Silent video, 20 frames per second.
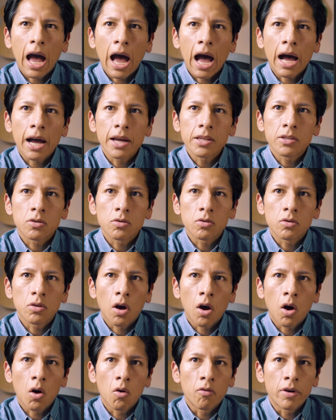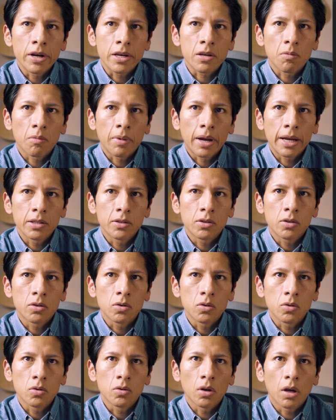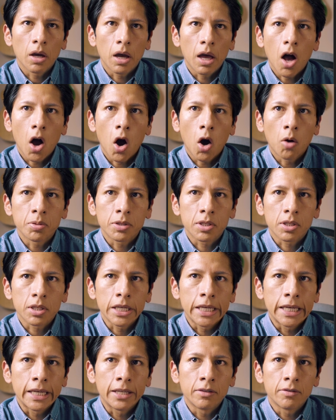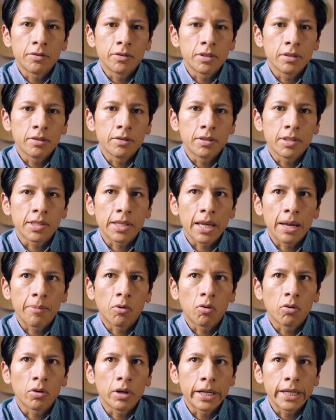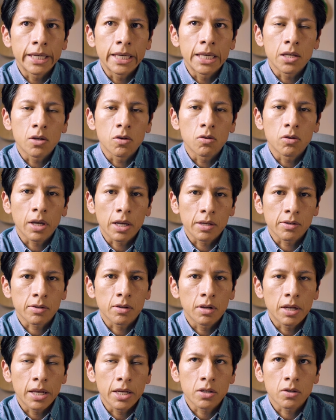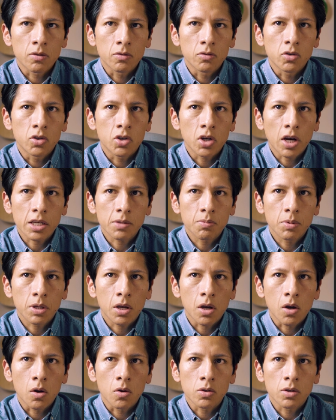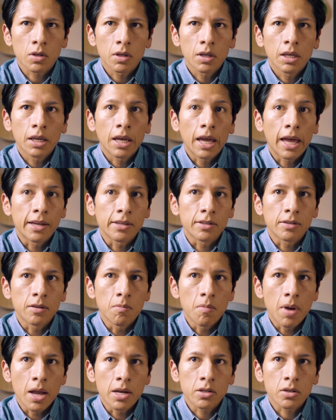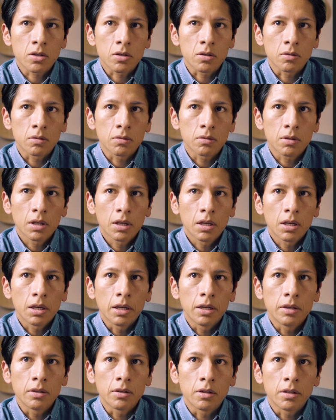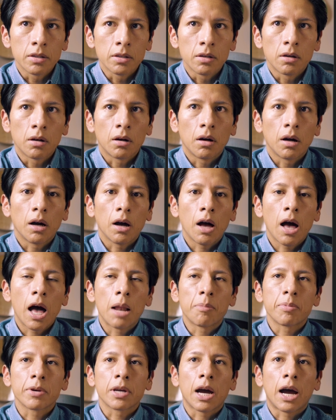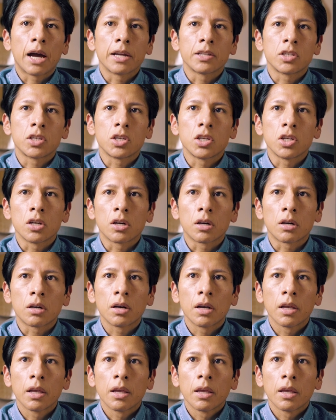I do not recommend to opt in the disable echo cancellation, just because, as they mentioned in the little help guide here,